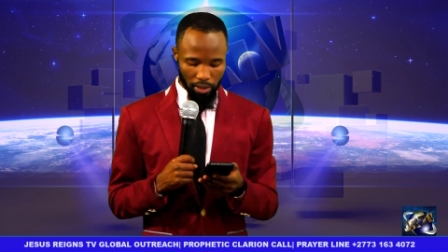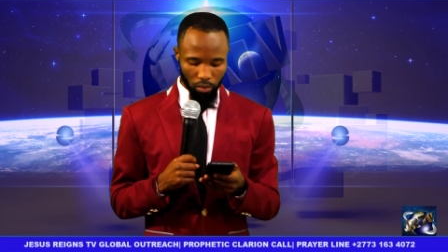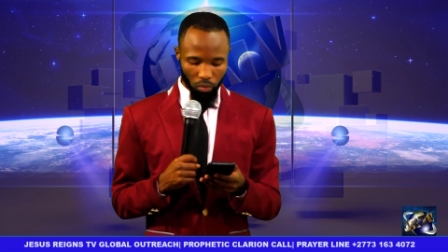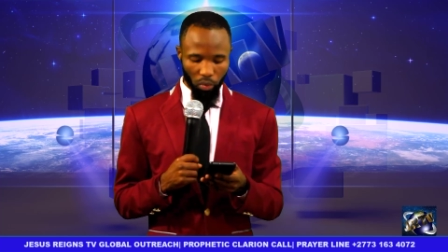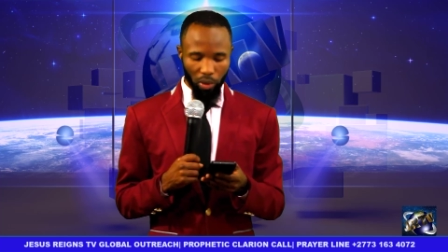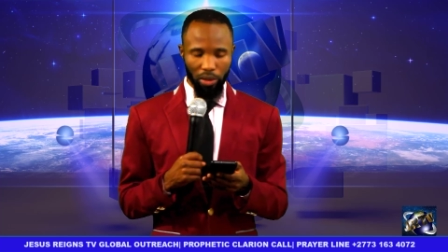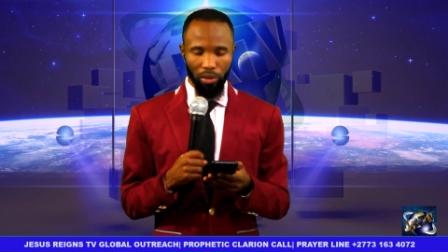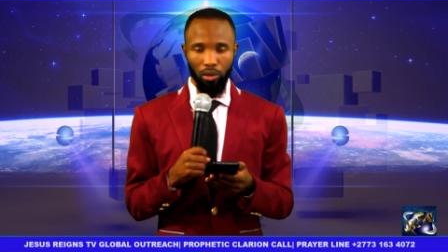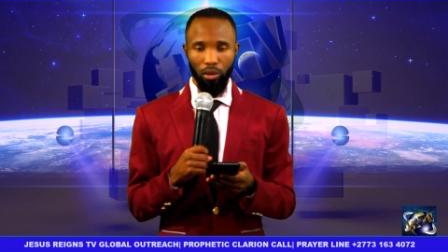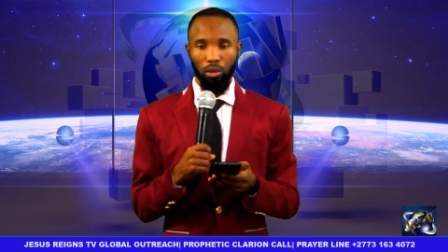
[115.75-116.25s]

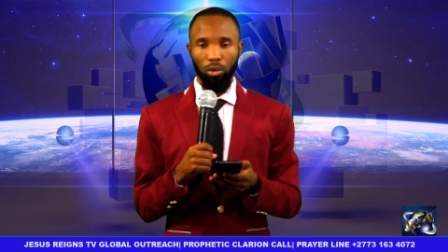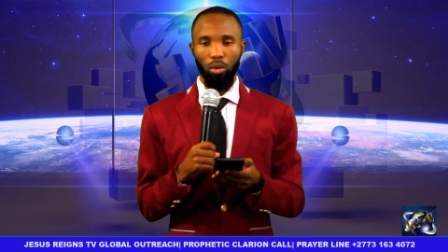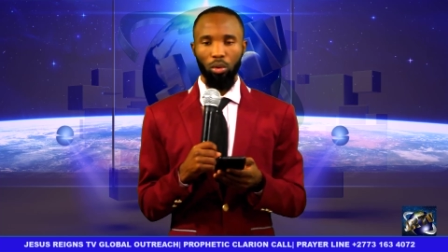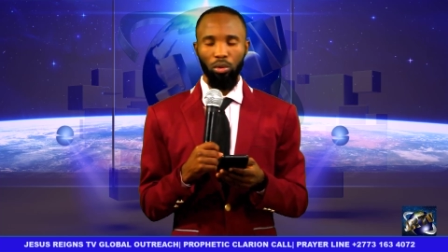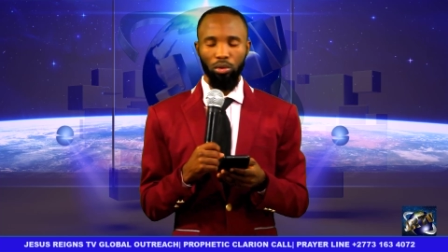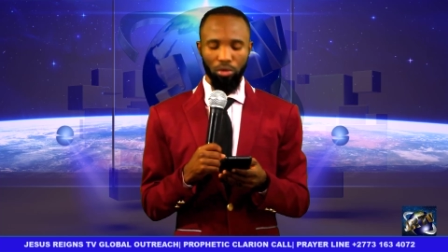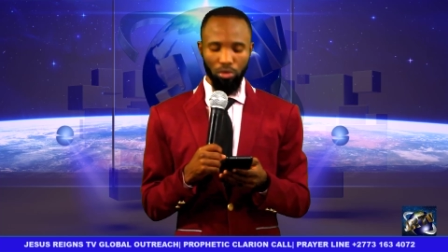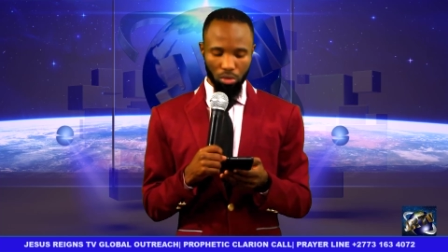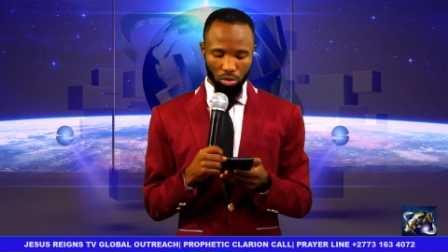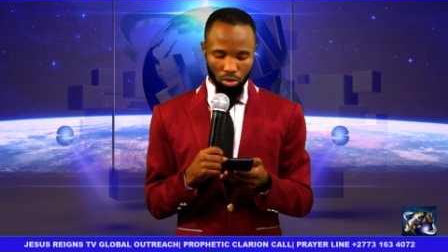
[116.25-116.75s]
when the
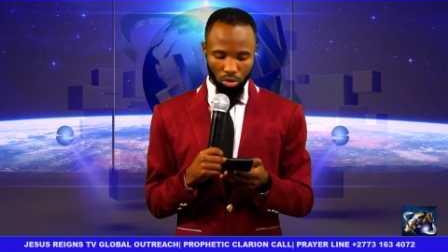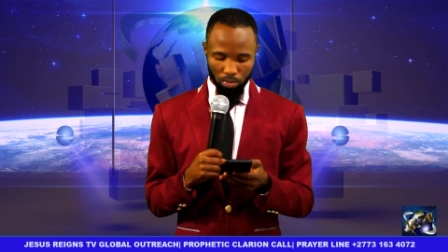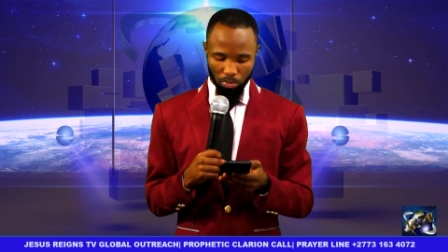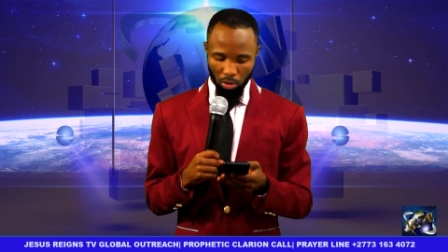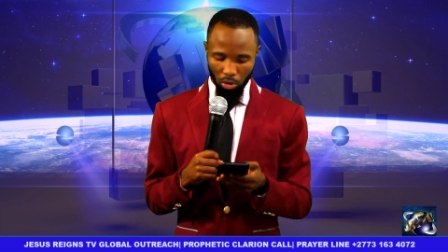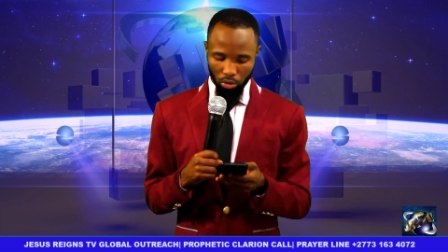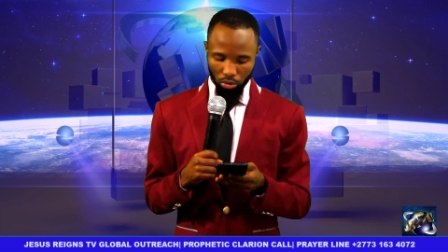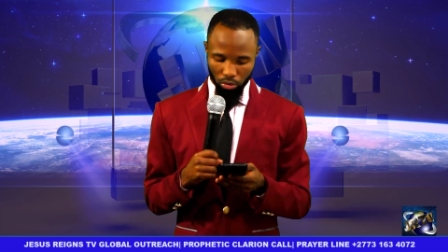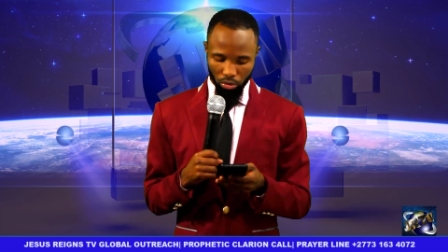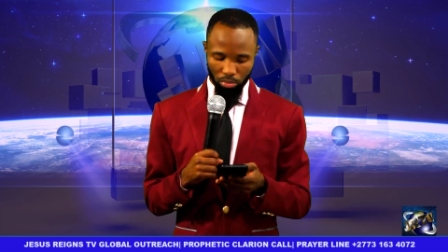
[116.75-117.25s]
Lord
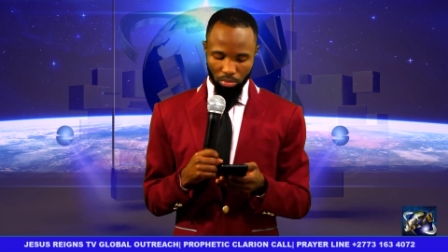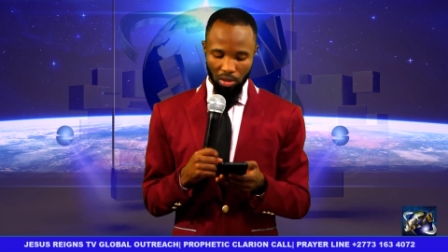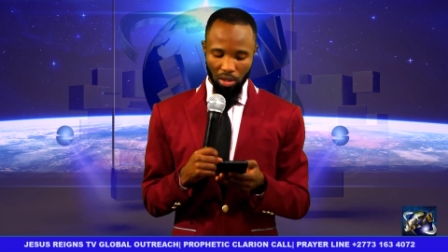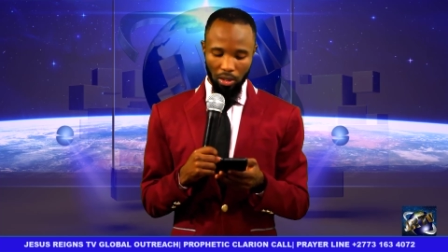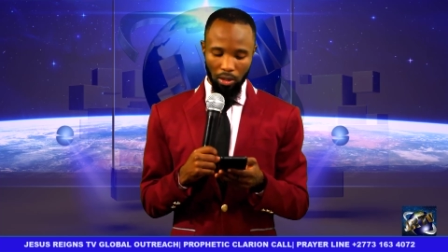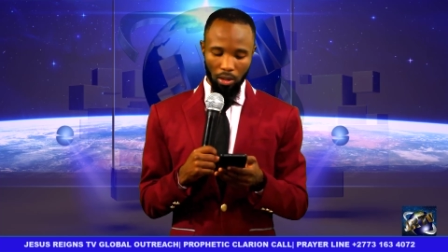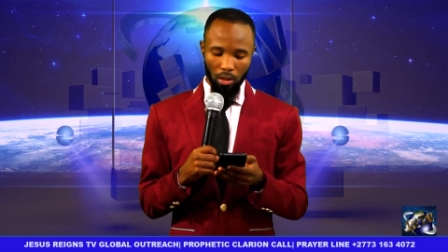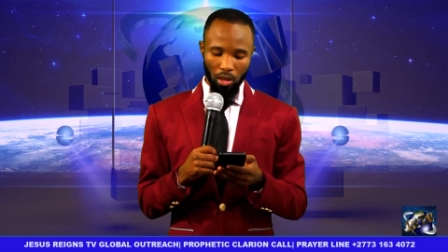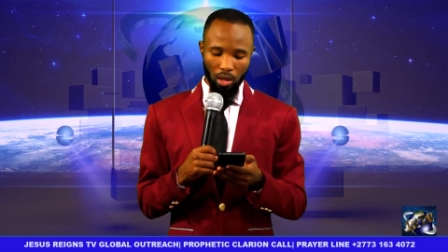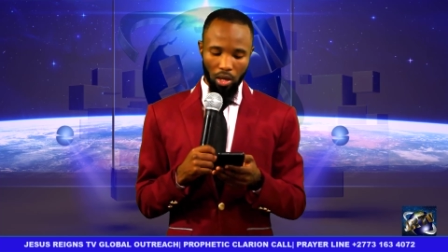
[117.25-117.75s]
spoke to
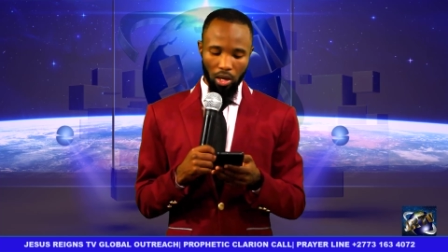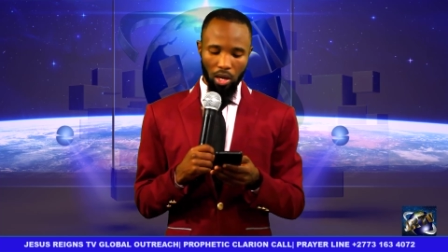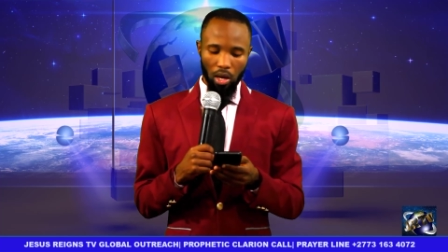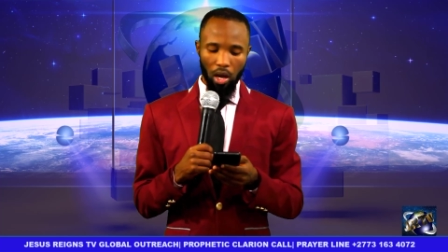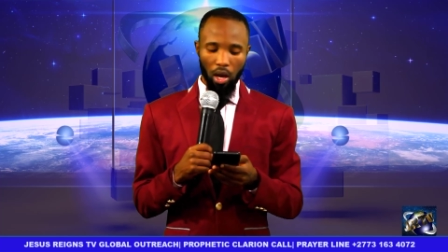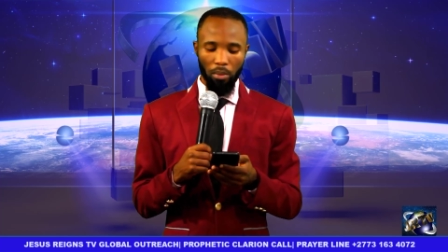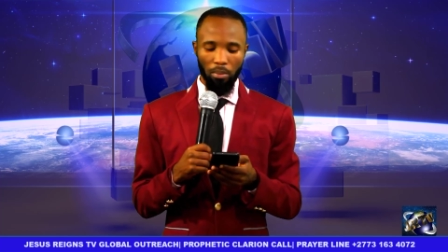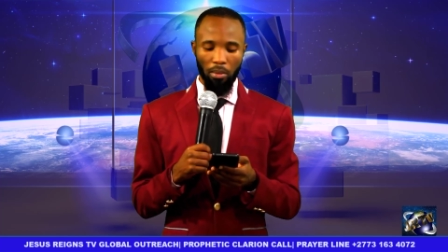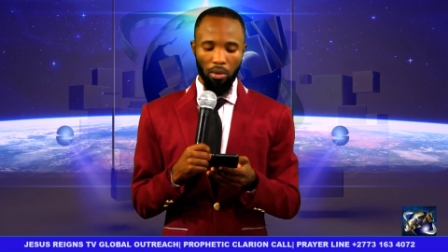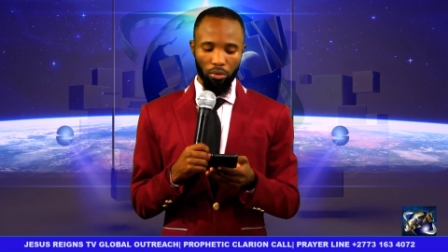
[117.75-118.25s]
me
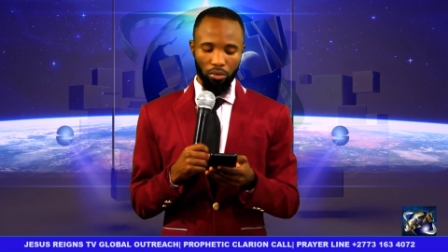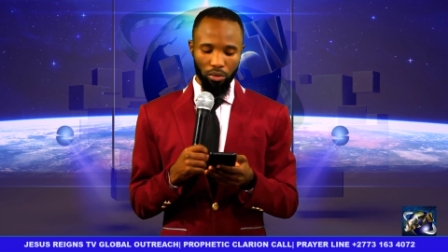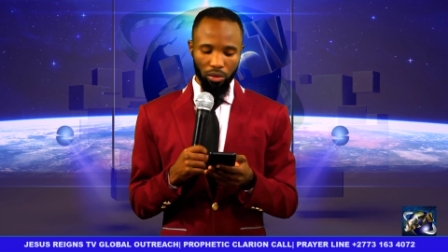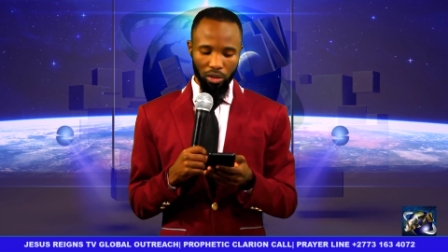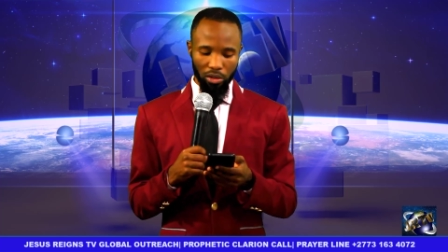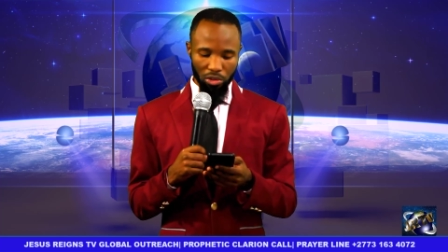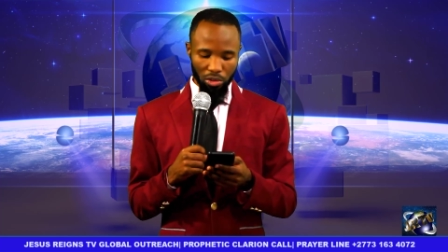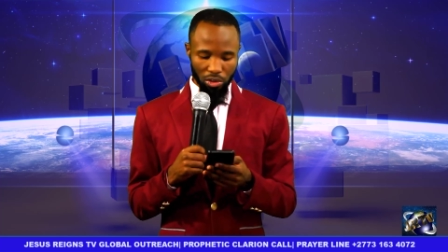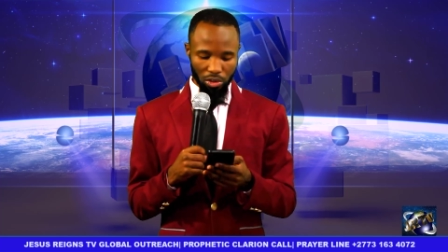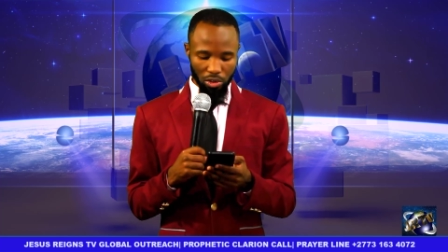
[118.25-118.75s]
about
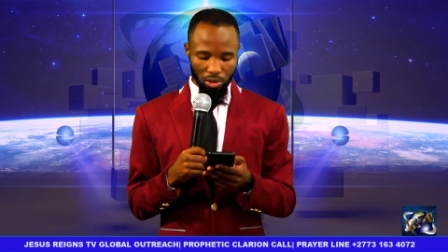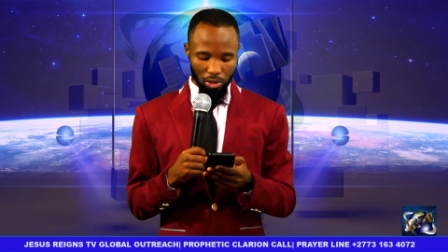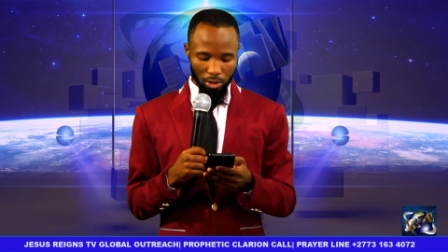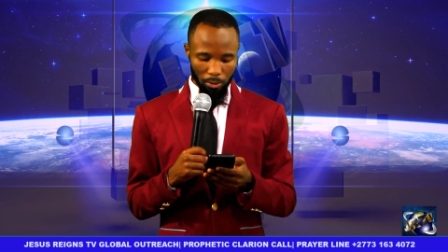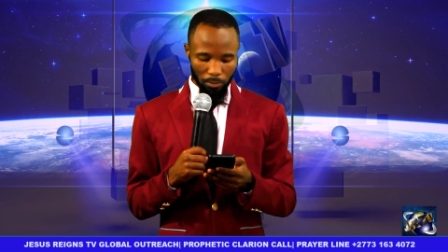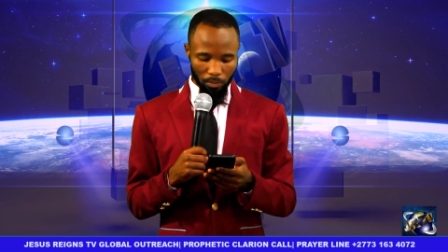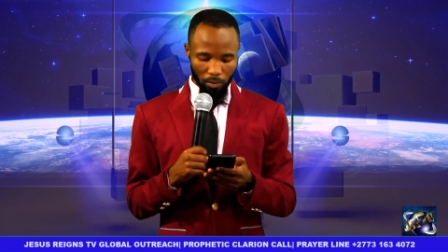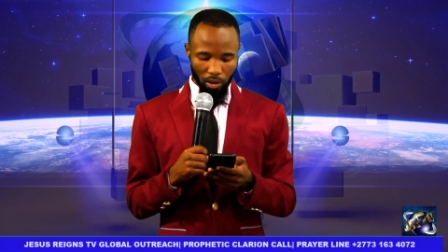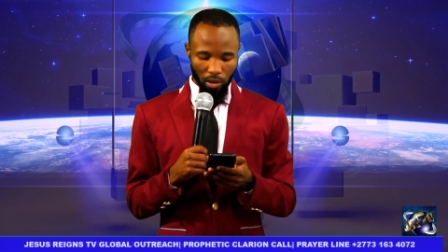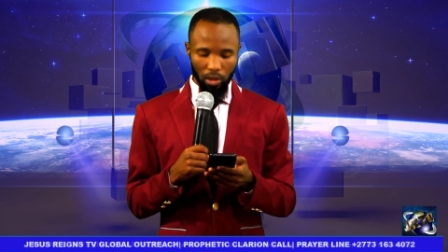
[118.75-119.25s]
this
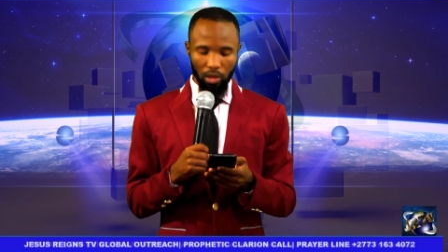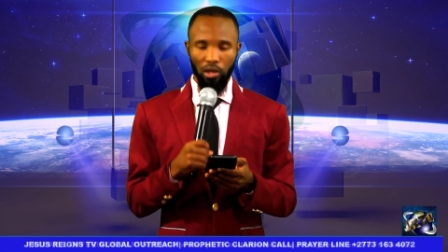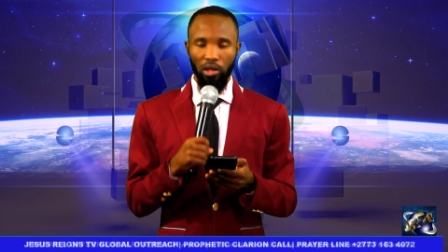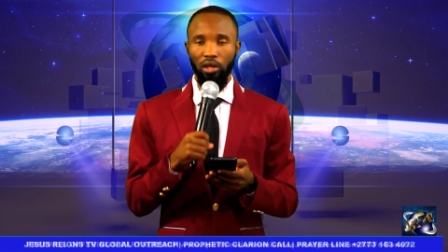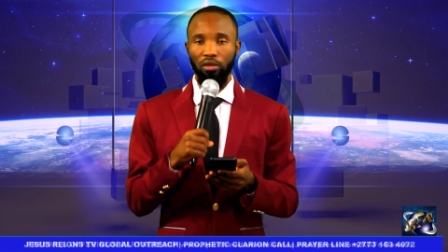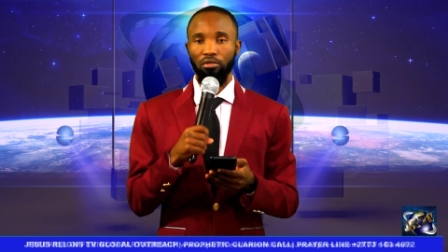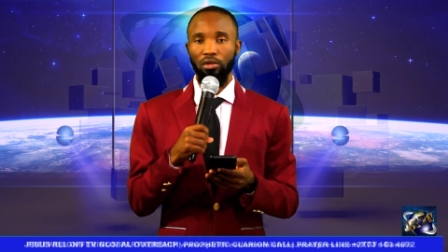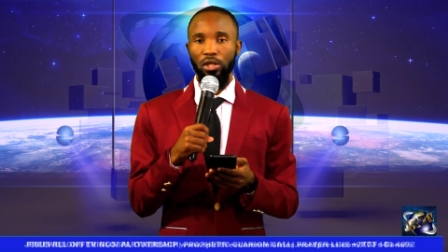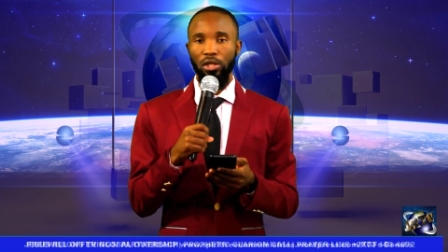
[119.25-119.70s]
in a